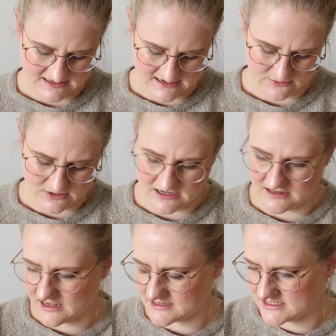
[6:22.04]
yeah,
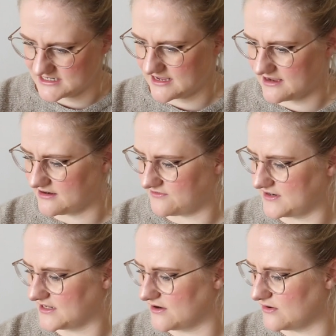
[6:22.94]
in that dedicated
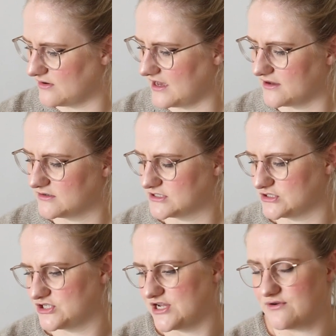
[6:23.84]
video, I
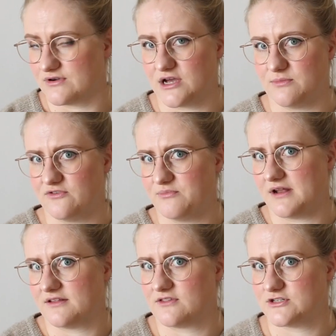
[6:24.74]
also share a couple of
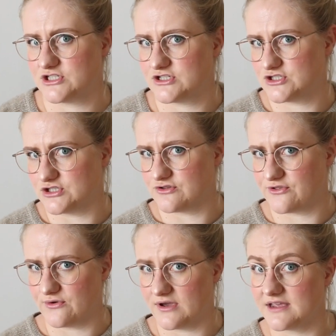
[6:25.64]
pattern suggestions.
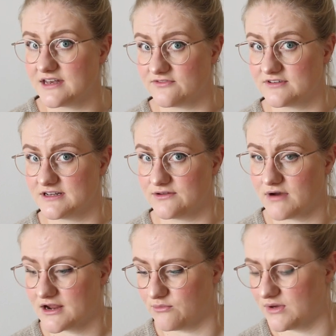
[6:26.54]
So I definitely
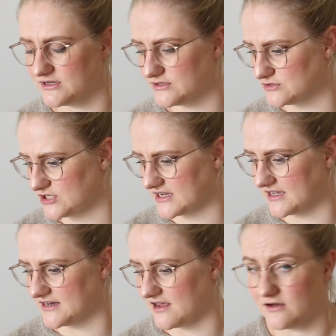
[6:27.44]
recommend you
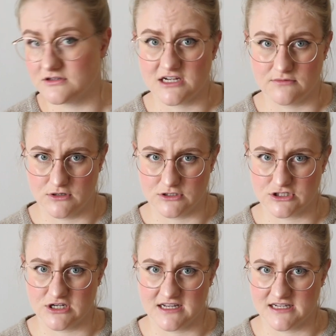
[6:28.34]
checking it out. I will
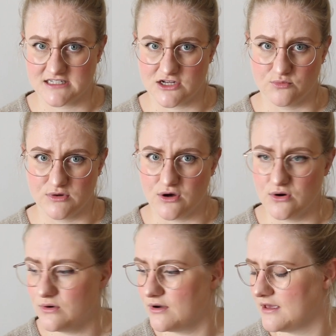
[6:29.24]
also link it down
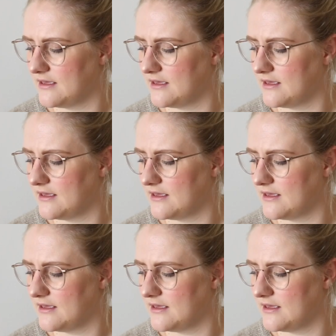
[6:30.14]
below.